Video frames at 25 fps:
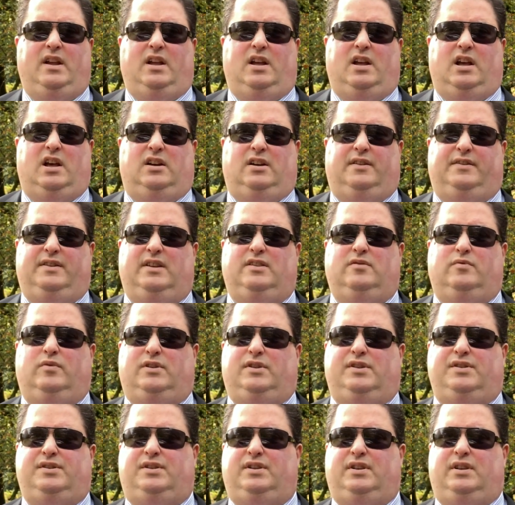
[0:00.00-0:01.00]
And I think we're going to
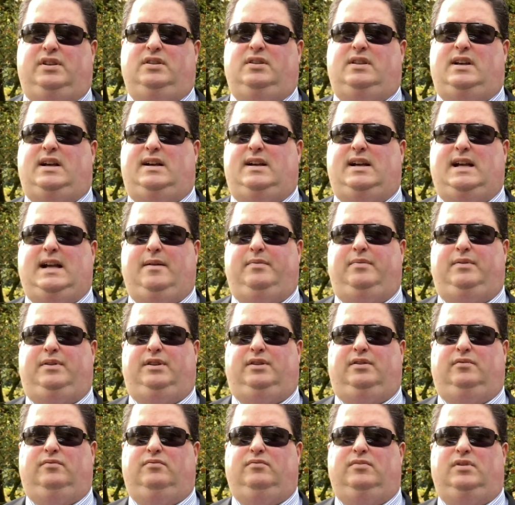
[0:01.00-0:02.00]
see that
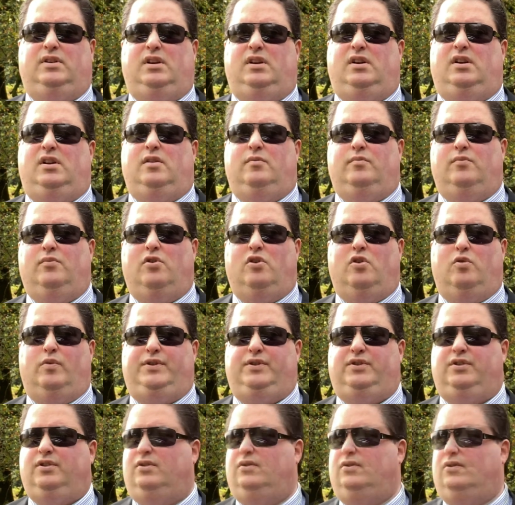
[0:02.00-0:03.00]
happening more with
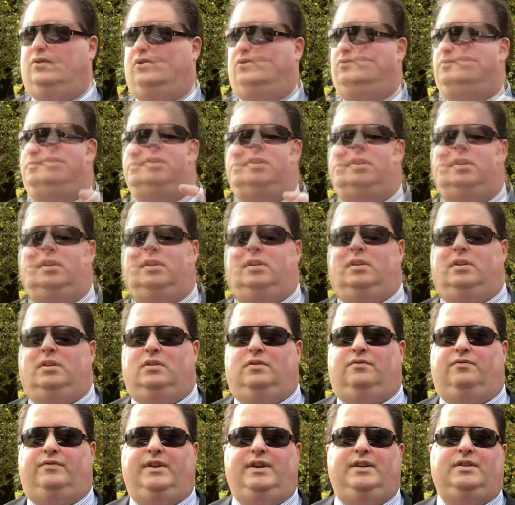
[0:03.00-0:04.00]
Google. And the
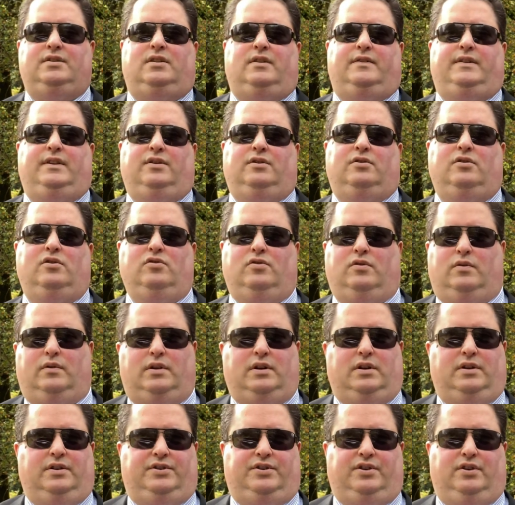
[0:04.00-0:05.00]
reason I think Google are
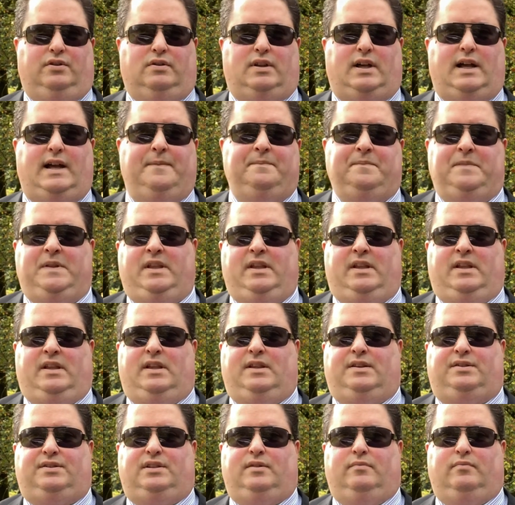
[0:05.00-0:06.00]
going to do that is
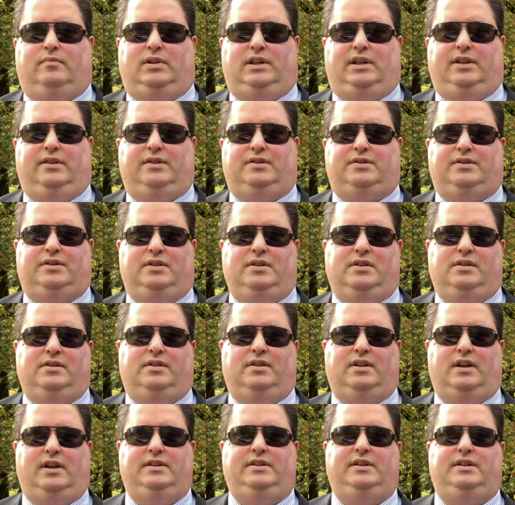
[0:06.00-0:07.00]
simply this:
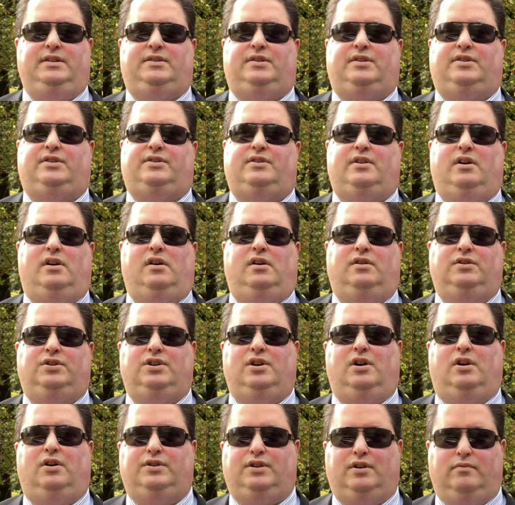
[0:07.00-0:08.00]
they need to start
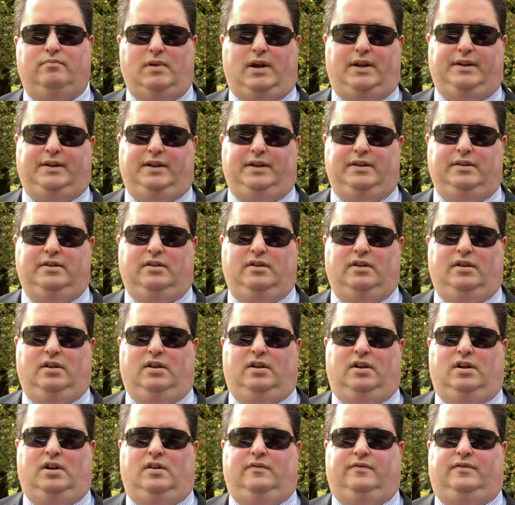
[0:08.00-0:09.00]
charging money
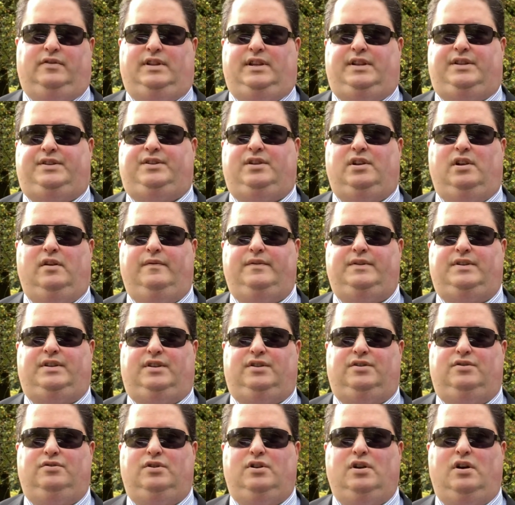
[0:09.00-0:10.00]
for their services.
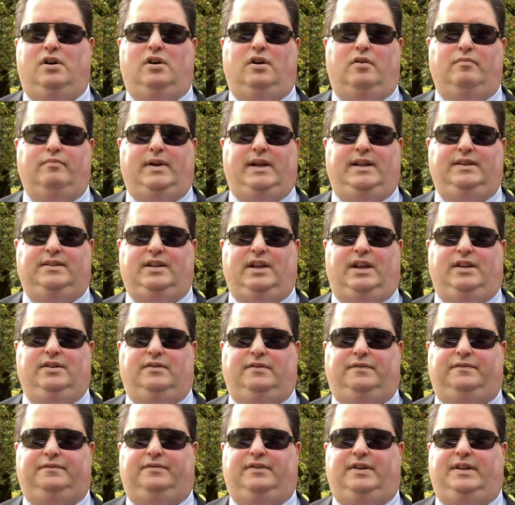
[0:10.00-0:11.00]
You can't maintain a
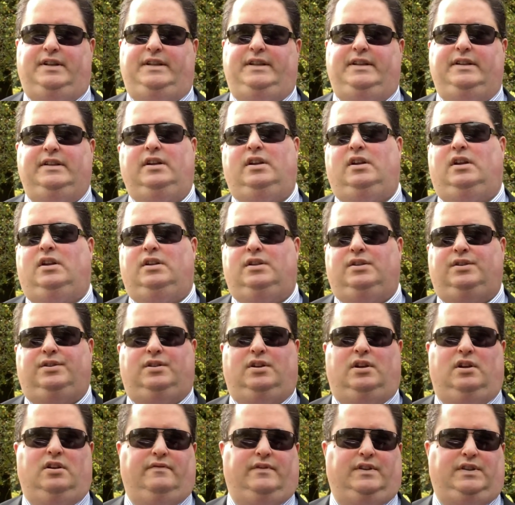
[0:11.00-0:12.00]
free
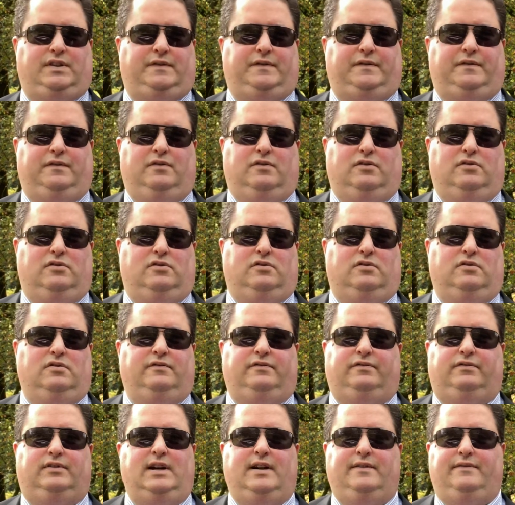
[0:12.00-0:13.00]
service for
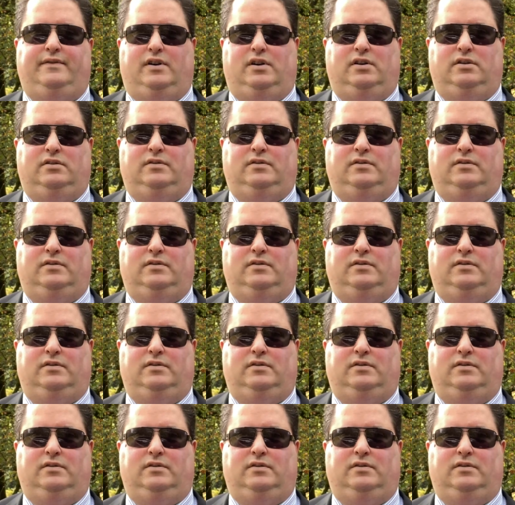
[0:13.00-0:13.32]
forever.